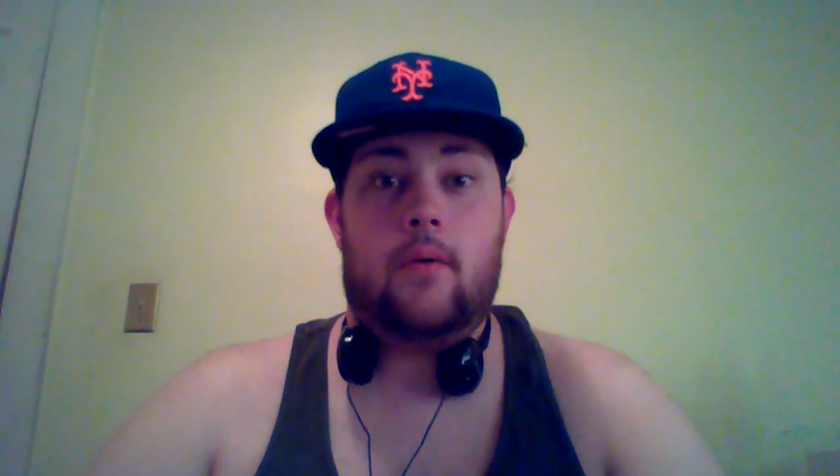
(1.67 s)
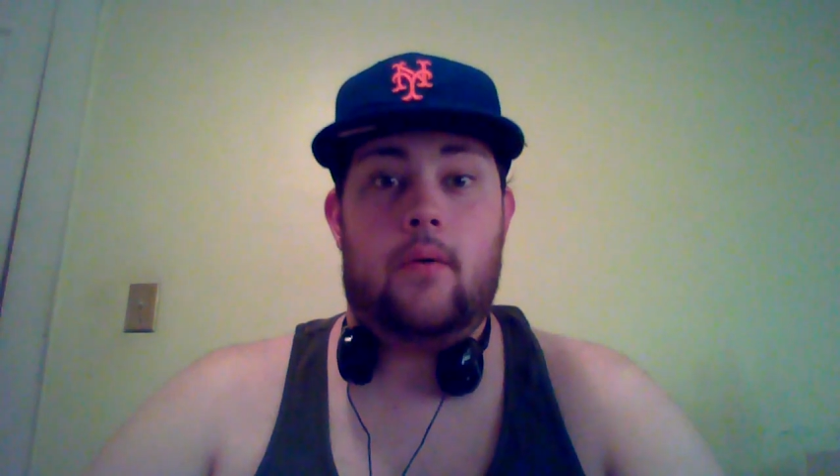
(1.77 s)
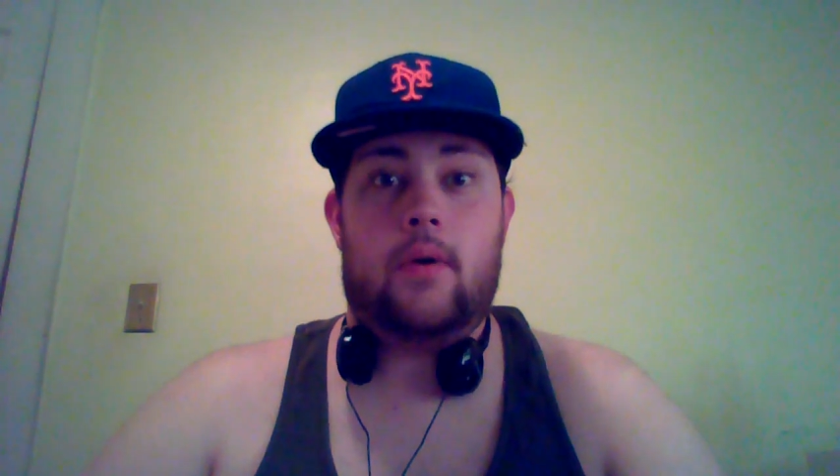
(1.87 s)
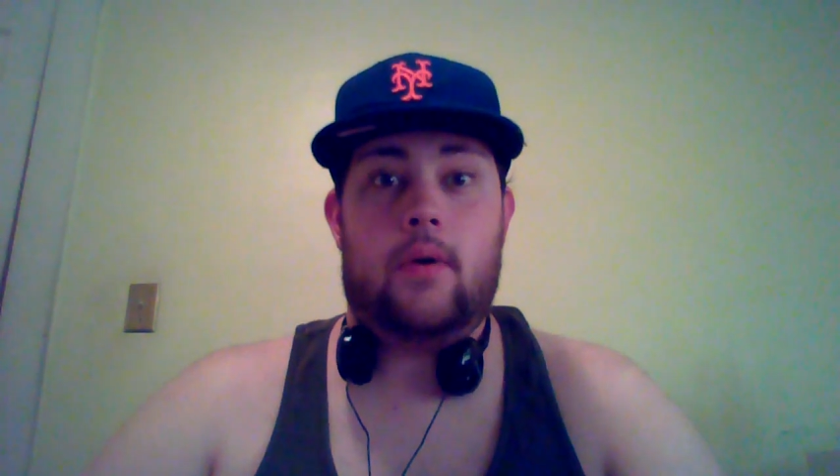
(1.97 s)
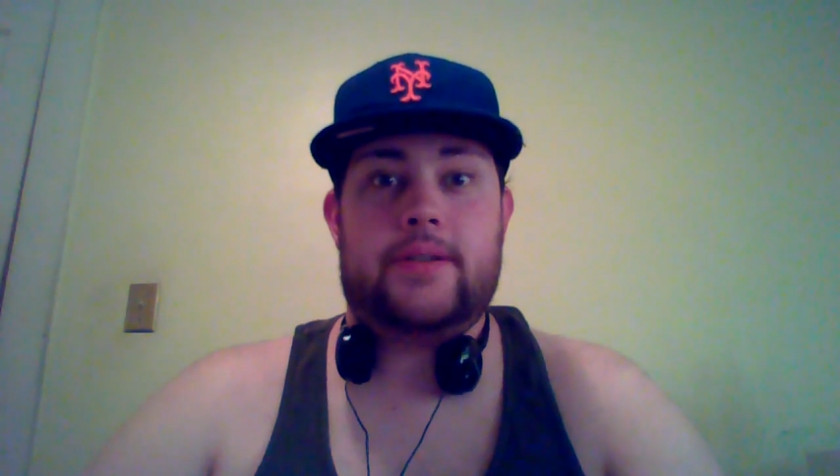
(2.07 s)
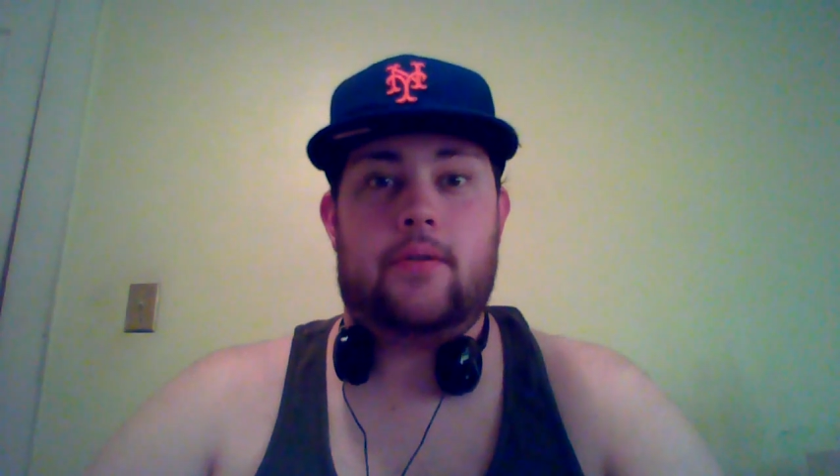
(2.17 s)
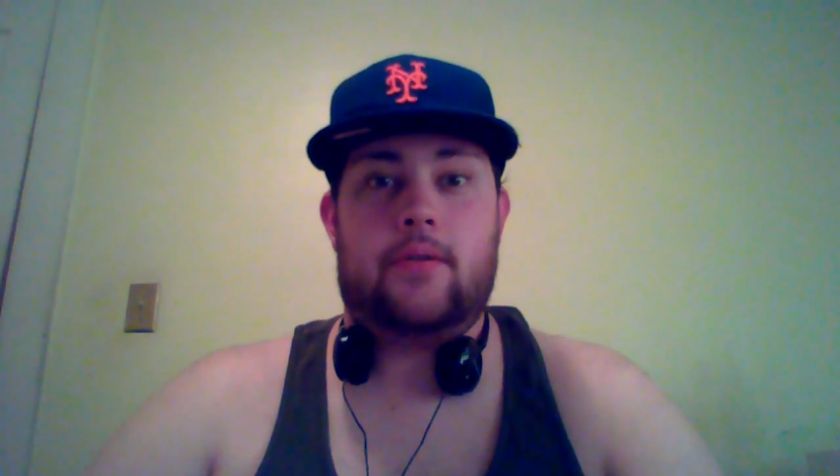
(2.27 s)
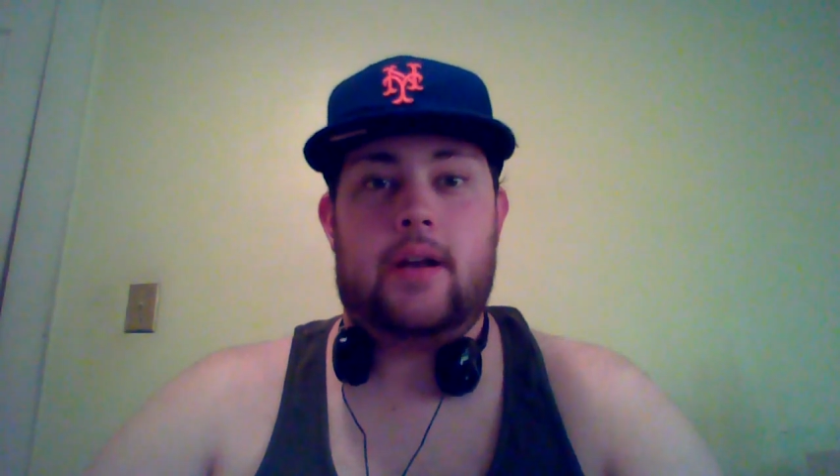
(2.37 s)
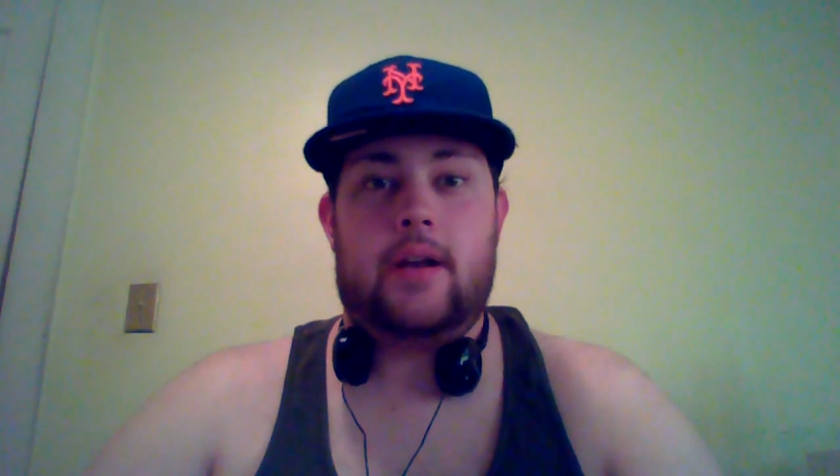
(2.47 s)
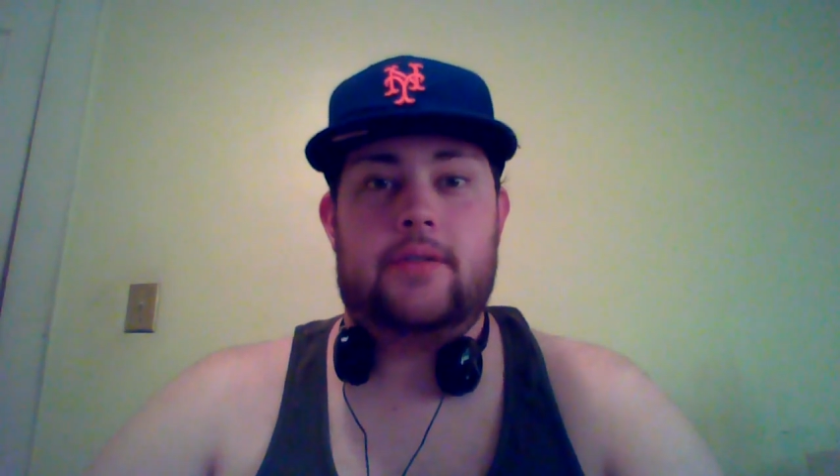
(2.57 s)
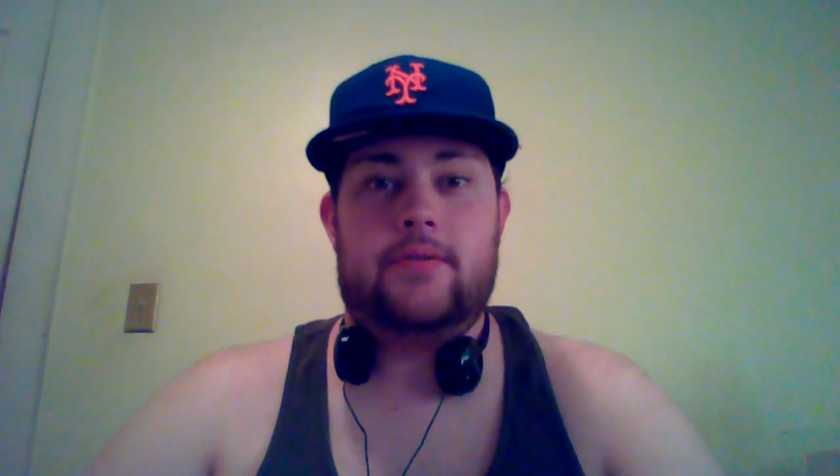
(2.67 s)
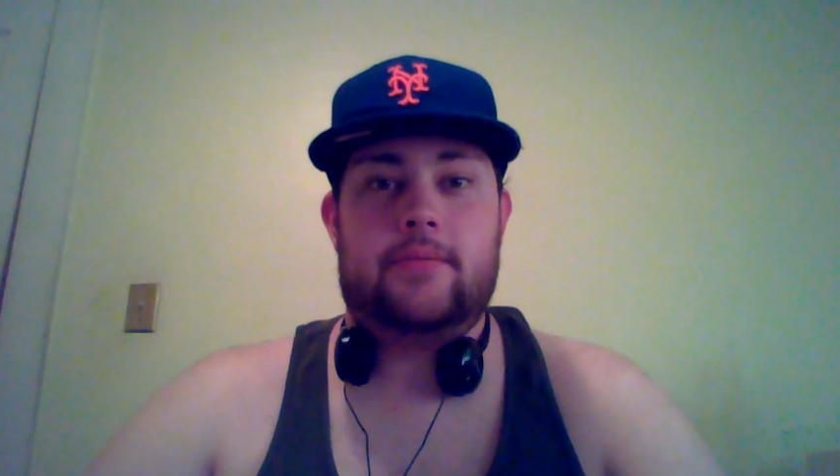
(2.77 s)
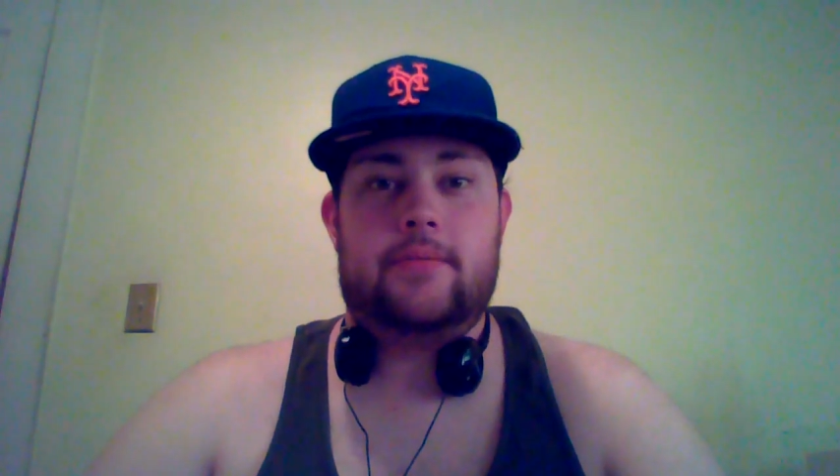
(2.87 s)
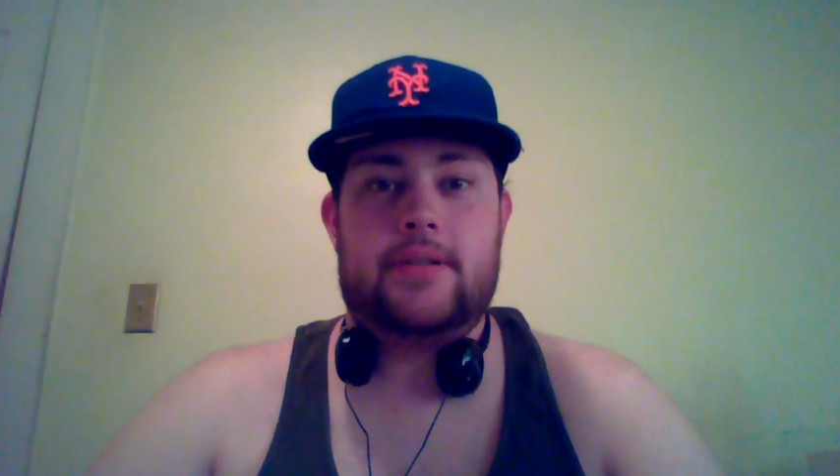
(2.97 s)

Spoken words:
What's going on, YouTube?